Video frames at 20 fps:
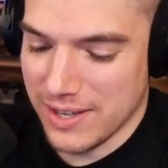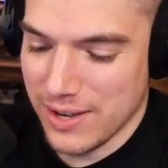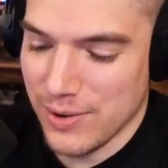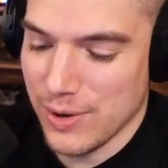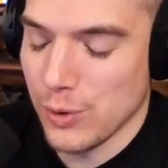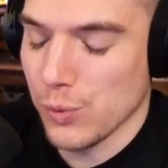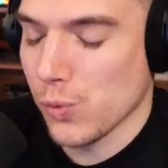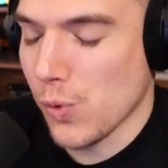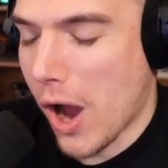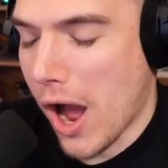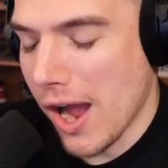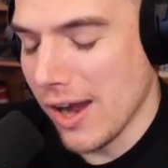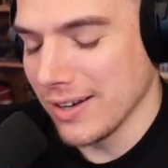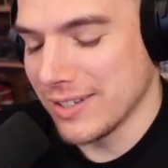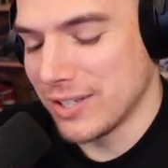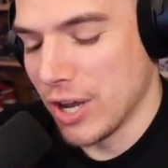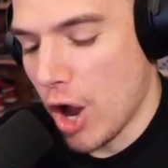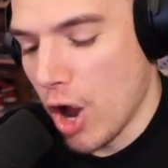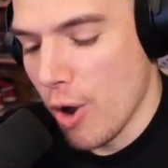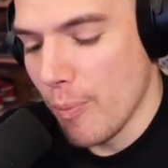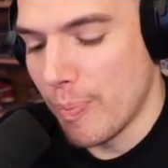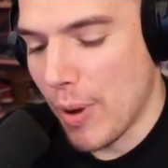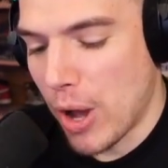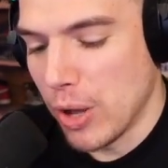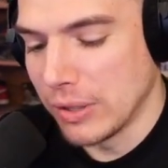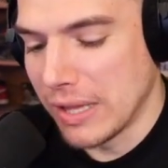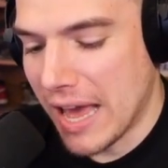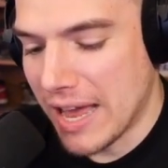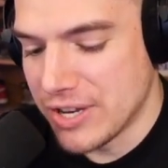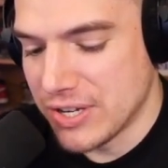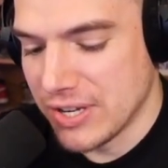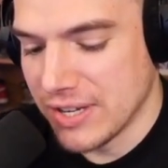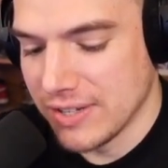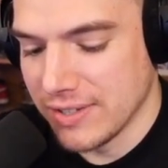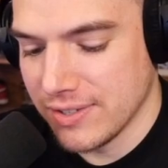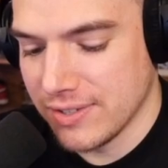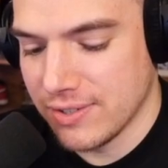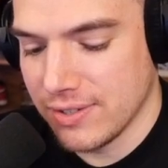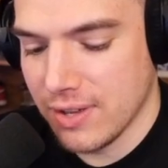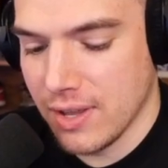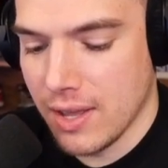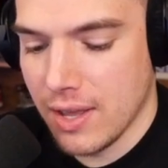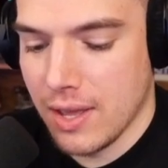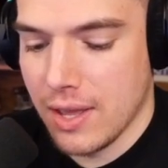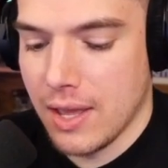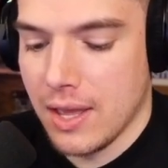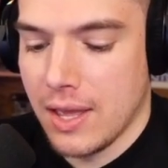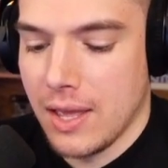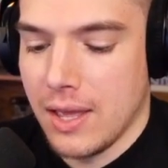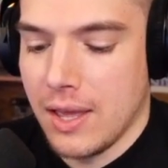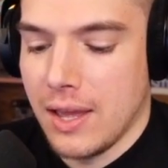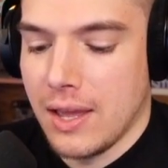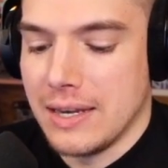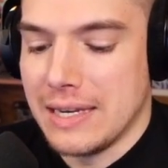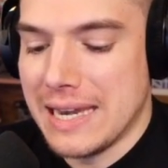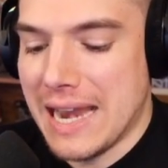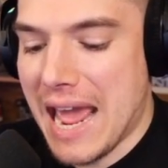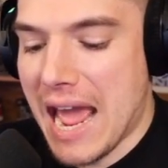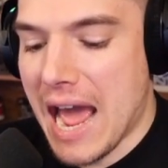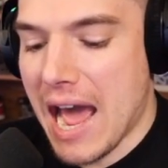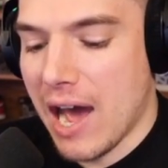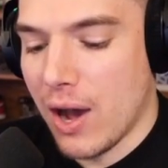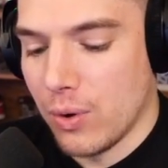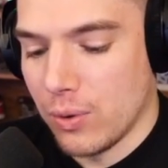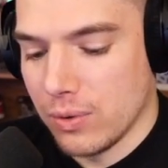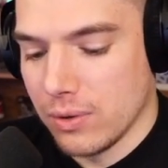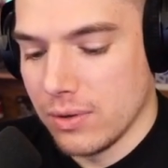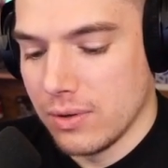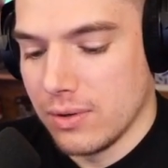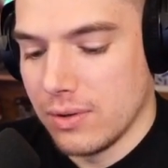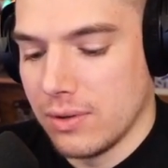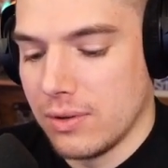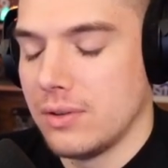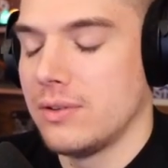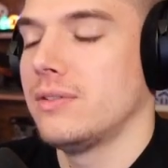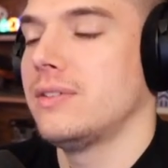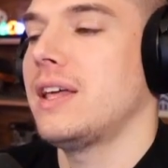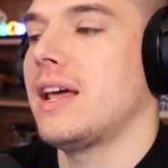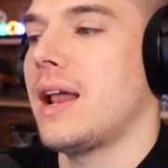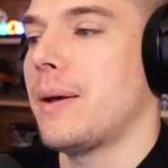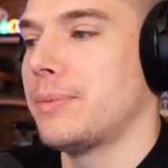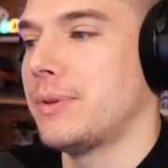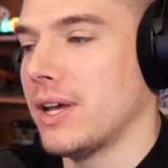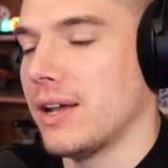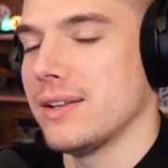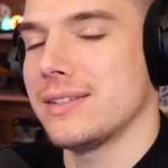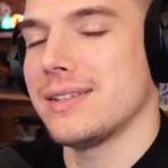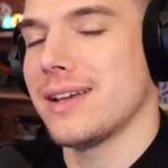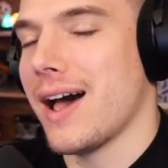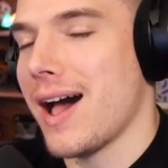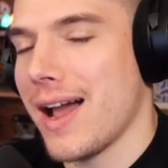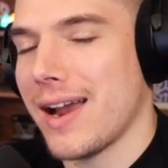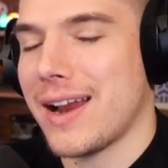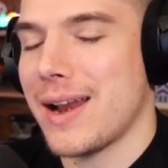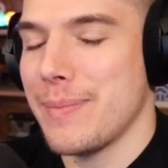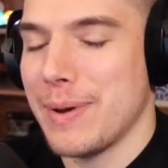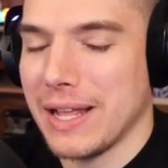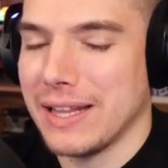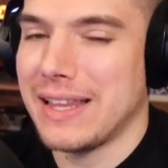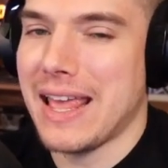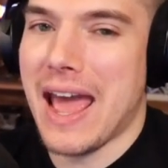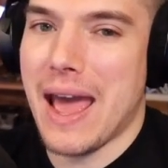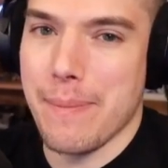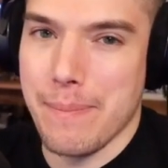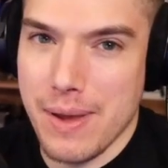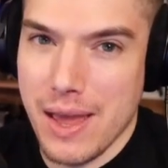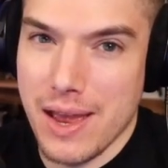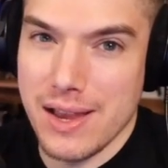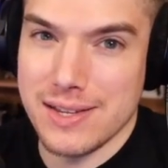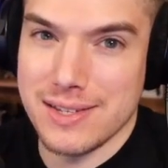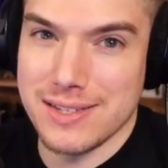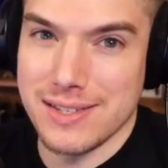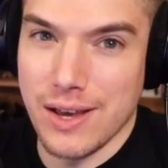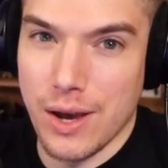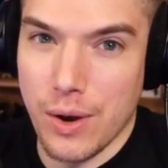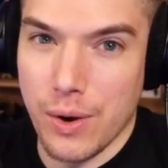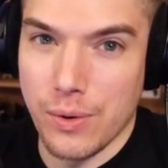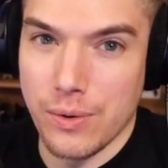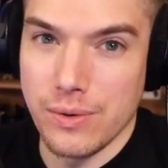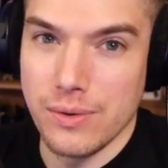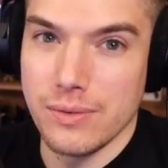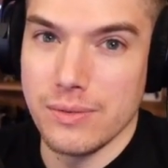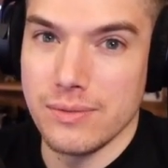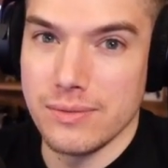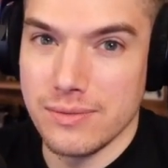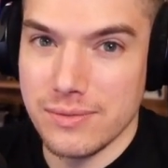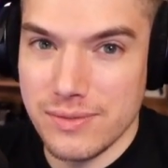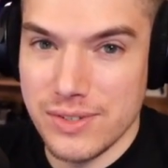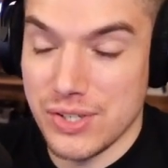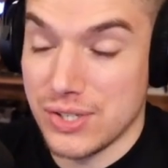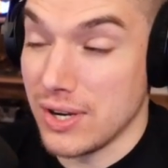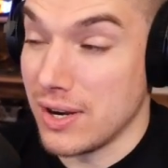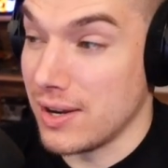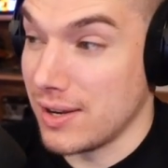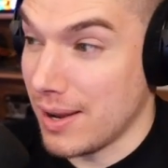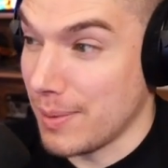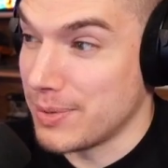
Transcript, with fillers: unit. Wrong Toppo legends. Now that I'm done talking about that mess, though, Ser- I'm